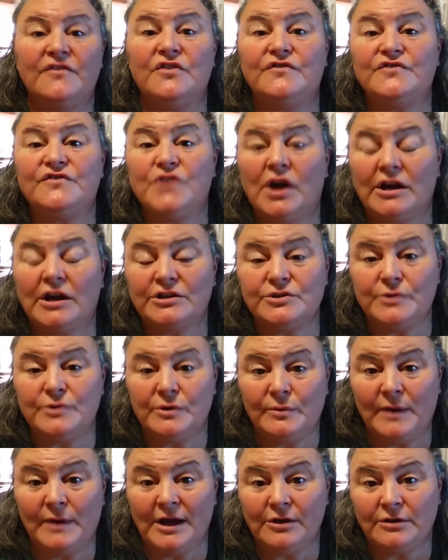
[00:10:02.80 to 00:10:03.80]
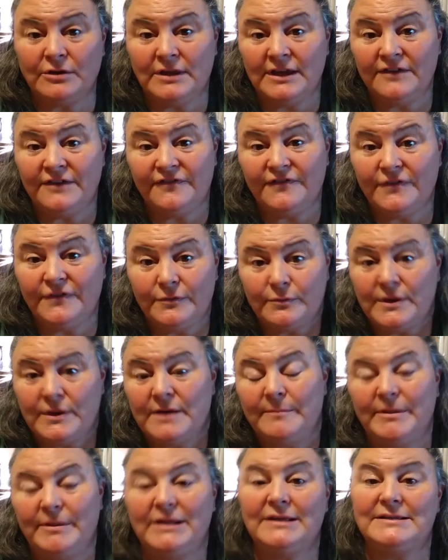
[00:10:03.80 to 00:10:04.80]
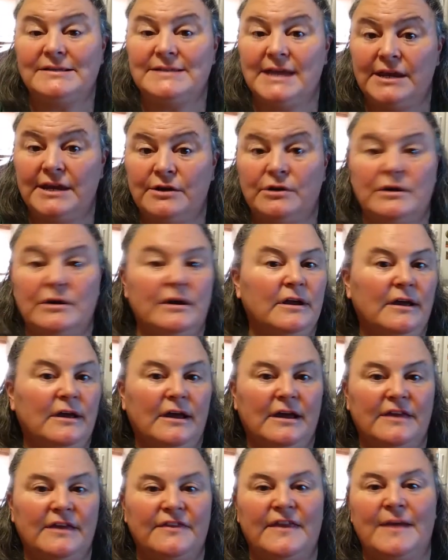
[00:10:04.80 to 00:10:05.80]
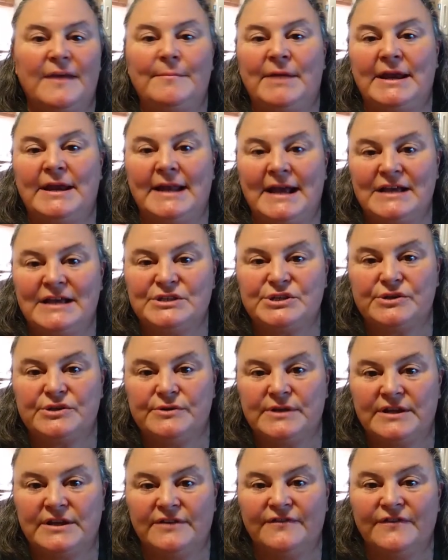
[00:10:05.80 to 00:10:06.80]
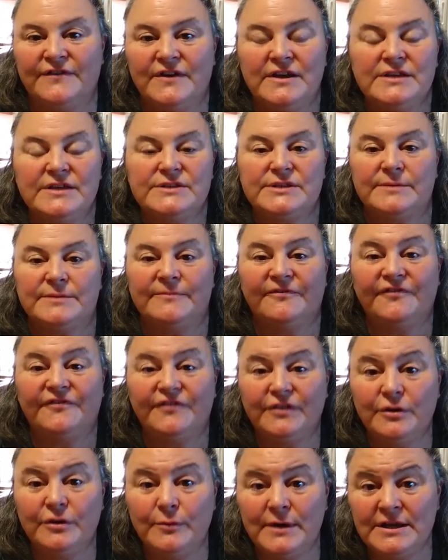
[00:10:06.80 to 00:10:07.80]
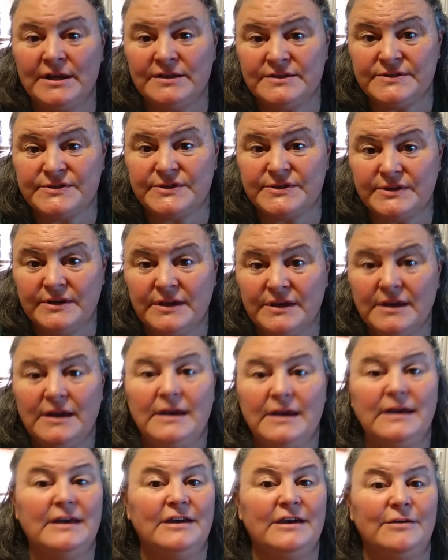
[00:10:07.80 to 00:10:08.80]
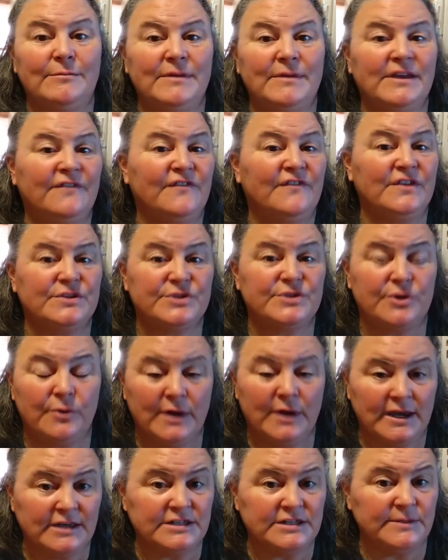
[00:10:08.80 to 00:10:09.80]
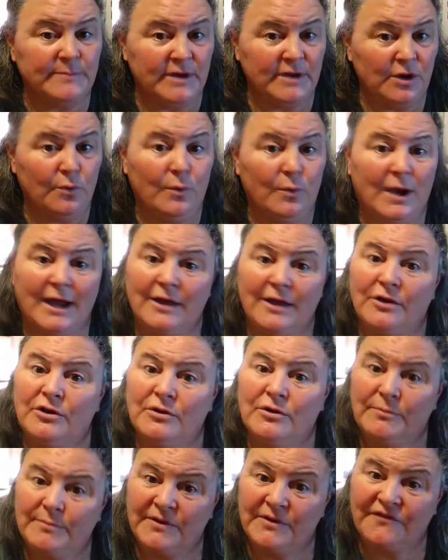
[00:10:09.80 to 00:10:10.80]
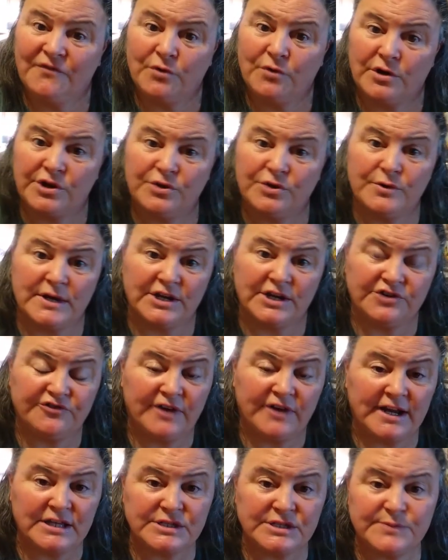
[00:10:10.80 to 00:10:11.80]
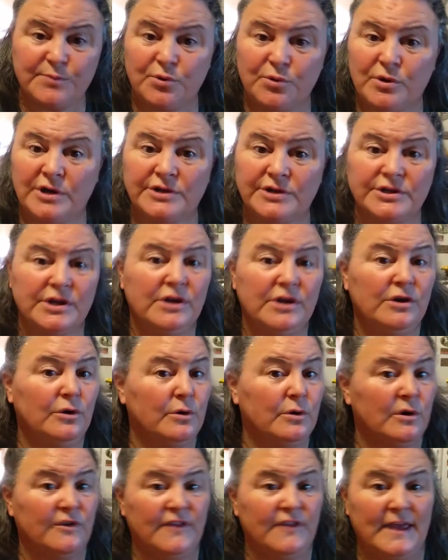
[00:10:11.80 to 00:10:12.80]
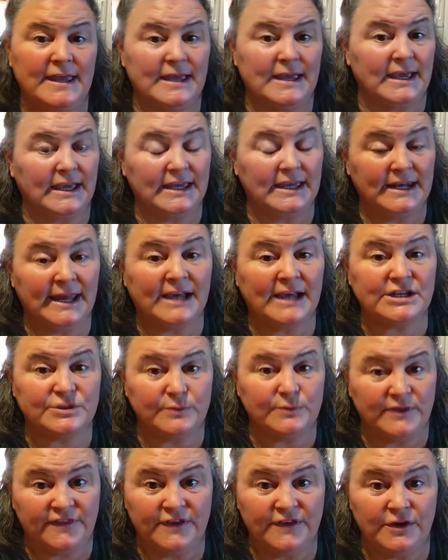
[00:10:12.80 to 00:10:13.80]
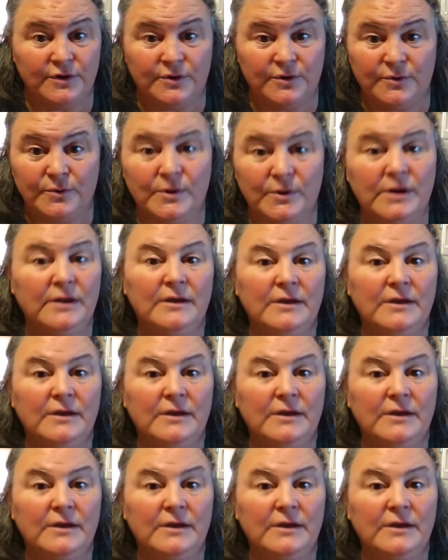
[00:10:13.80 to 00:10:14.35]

you've talked to a wildlife rehabilitator, they might ask you to give some fluids if it's going to be a while before you can transport or they can connect with you.